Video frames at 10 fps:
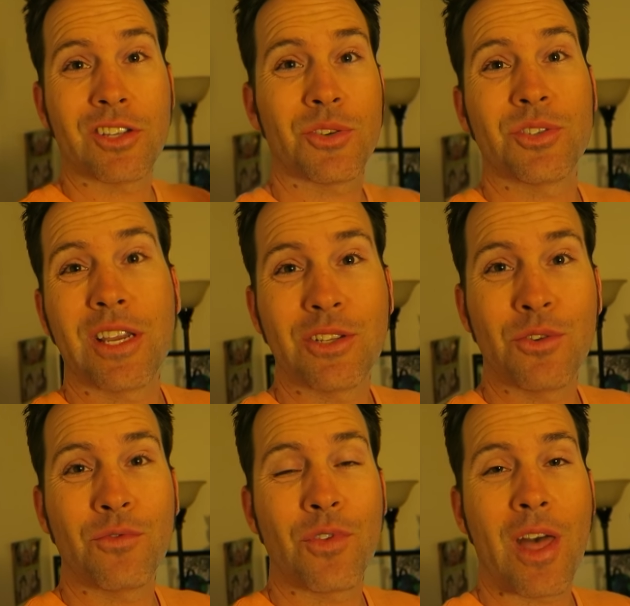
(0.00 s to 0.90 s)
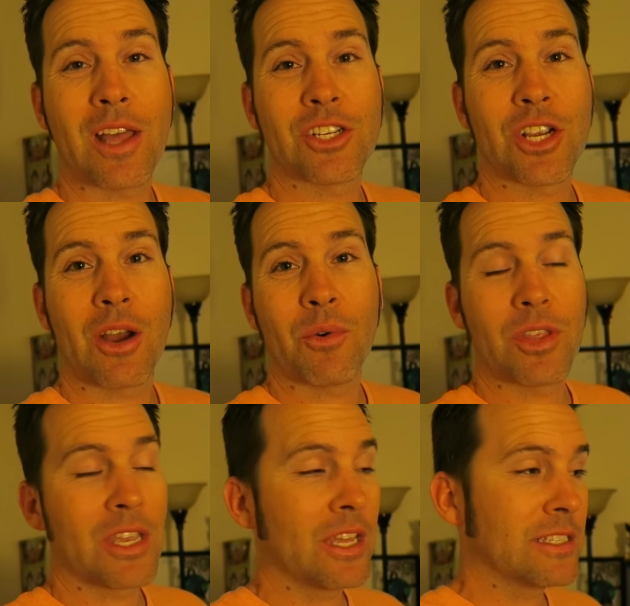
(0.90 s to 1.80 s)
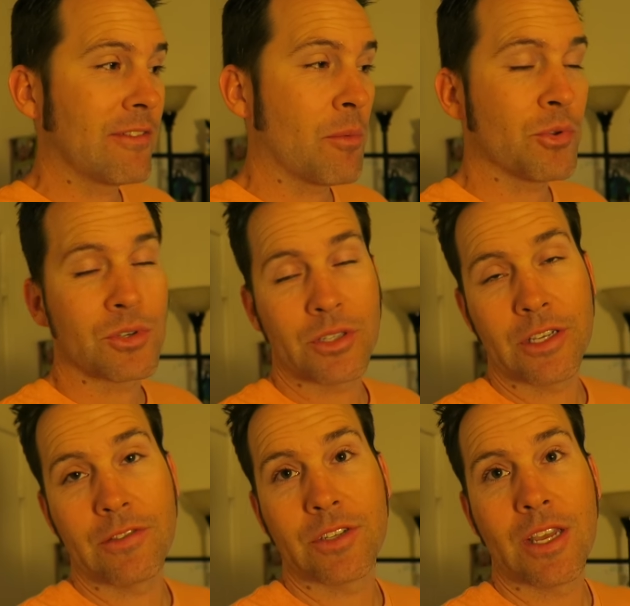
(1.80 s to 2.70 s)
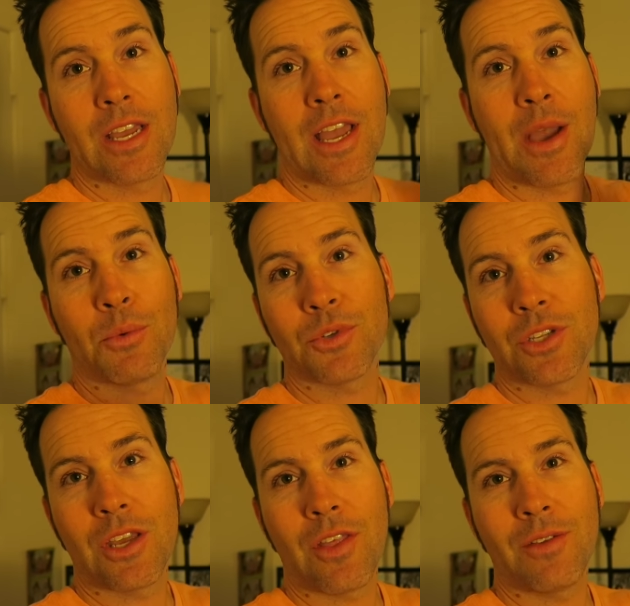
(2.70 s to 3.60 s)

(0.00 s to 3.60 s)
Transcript: So stay tuned for that. Check out what the kids have up their sleeves, and we'll see you